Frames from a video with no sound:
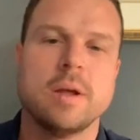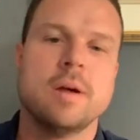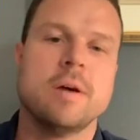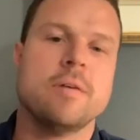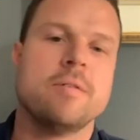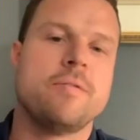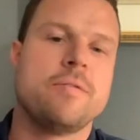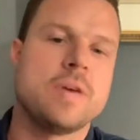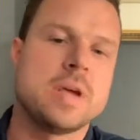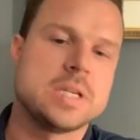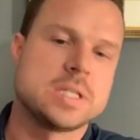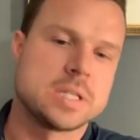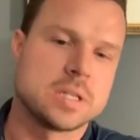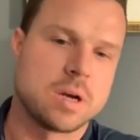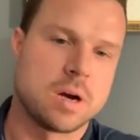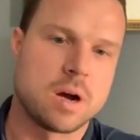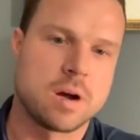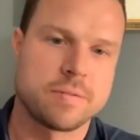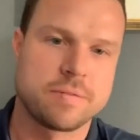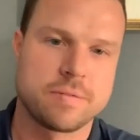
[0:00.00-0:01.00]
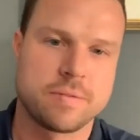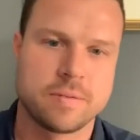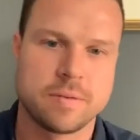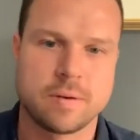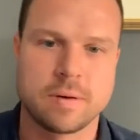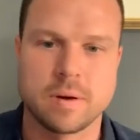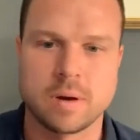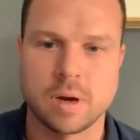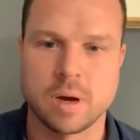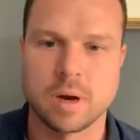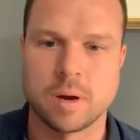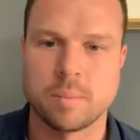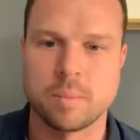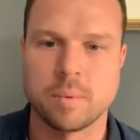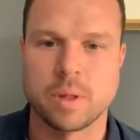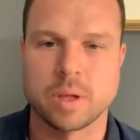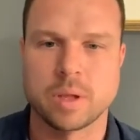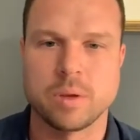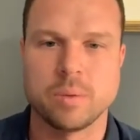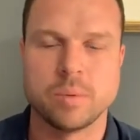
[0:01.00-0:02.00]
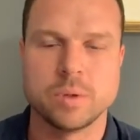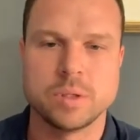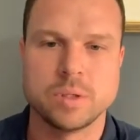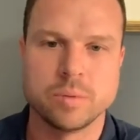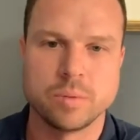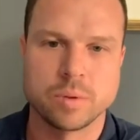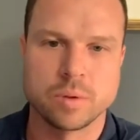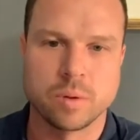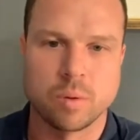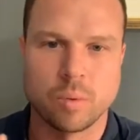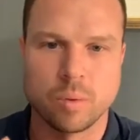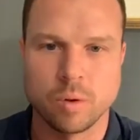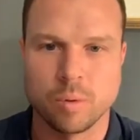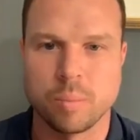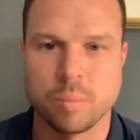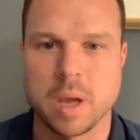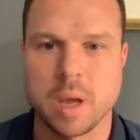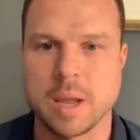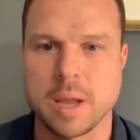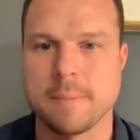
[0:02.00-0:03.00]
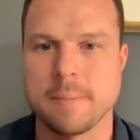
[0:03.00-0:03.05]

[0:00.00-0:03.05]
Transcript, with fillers: face it off um, like you would do with oil paint,